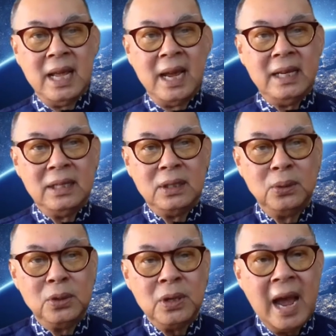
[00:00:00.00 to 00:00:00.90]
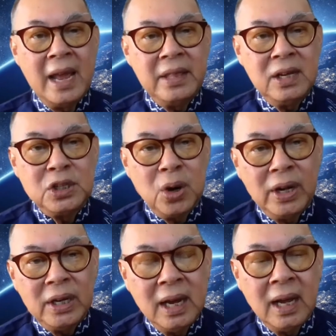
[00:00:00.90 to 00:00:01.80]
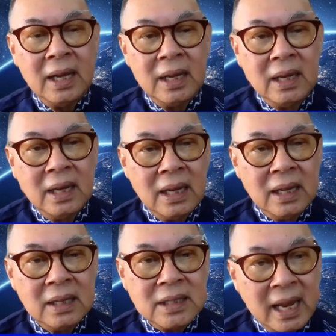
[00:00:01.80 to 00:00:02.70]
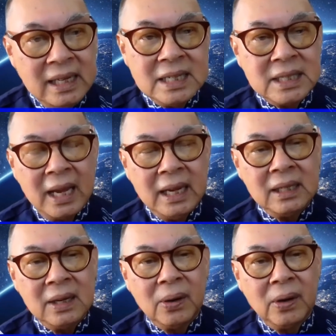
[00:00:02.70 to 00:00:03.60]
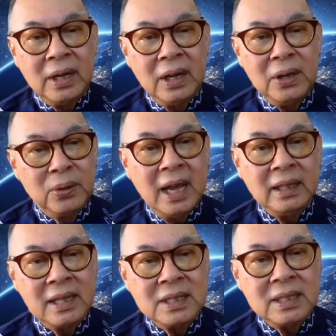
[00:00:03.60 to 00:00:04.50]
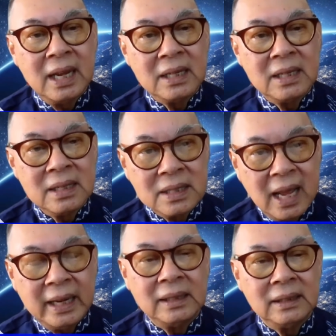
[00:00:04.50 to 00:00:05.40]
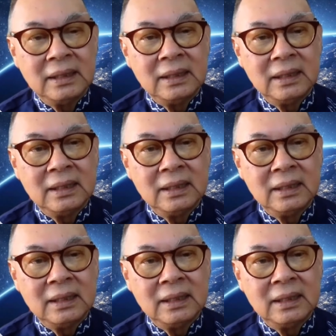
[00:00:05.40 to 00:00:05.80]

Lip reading: decide to either join the Chinese side or the United States side?